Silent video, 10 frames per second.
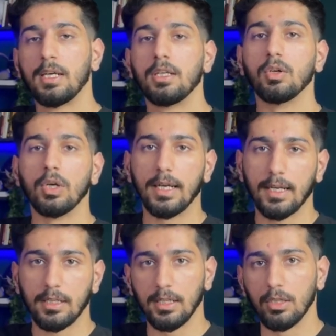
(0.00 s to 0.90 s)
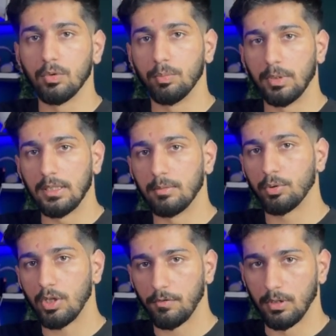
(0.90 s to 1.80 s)
to get into being
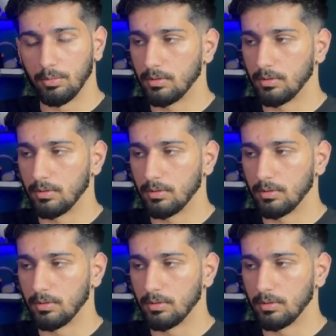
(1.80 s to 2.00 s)
profitable.